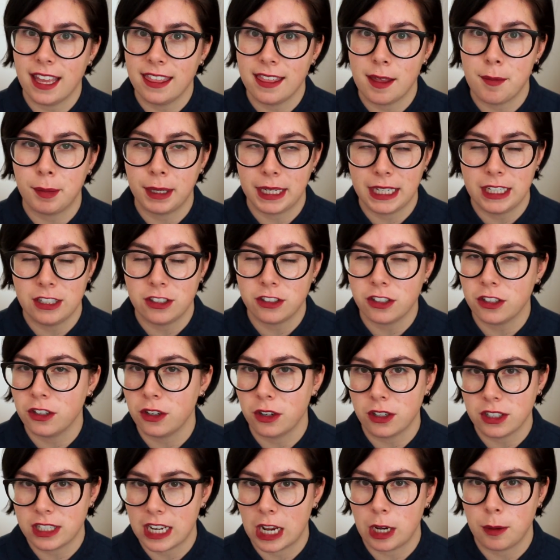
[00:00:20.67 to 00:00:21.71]
and then please do
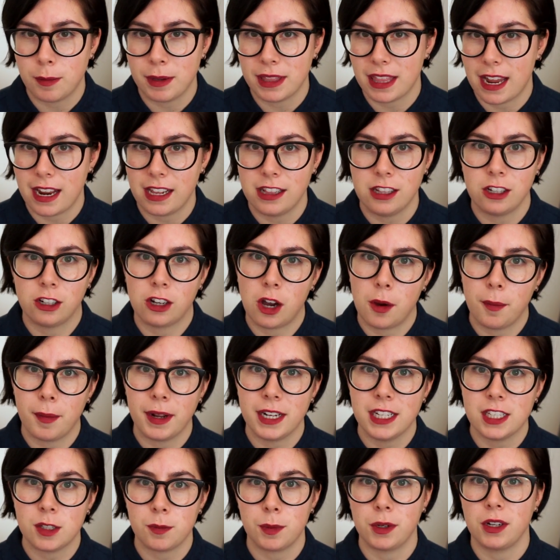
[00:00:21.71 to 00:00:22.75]
not tell me that in the
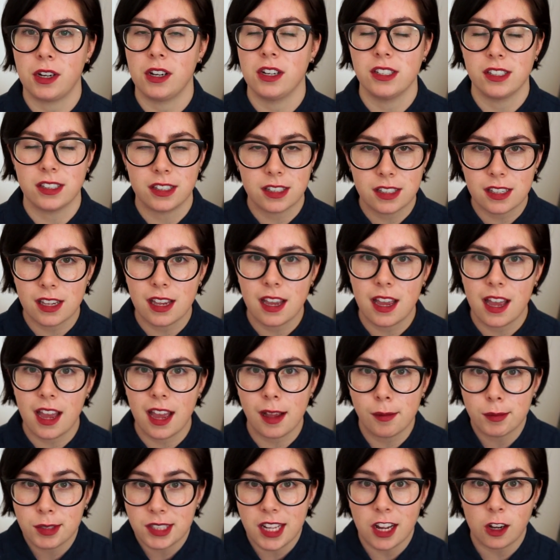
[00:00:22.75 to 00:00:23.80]
comments because
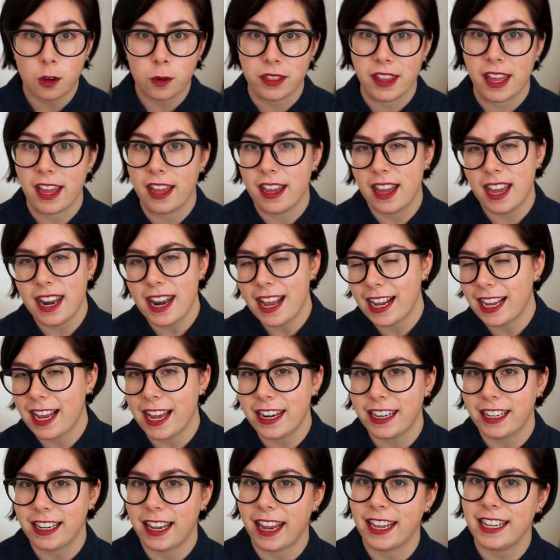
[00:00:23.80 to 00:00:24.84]
I'm stuck with it and I
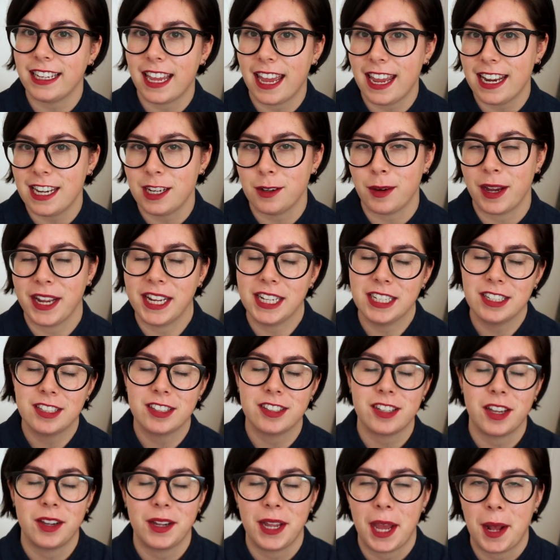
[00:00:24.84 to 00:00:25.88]
kind of like it anyway.
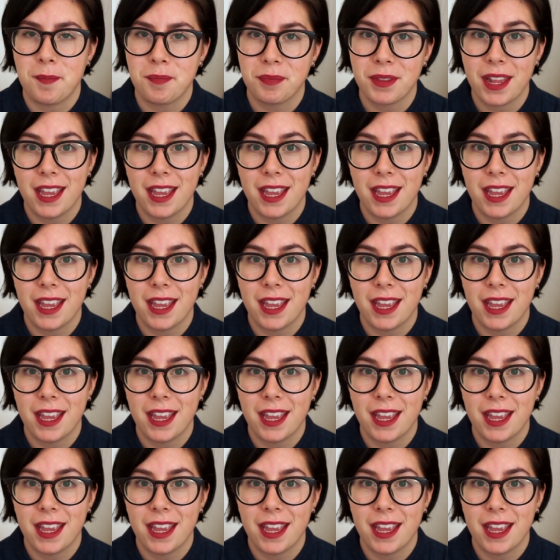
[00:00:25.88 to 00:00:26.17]
So yeah,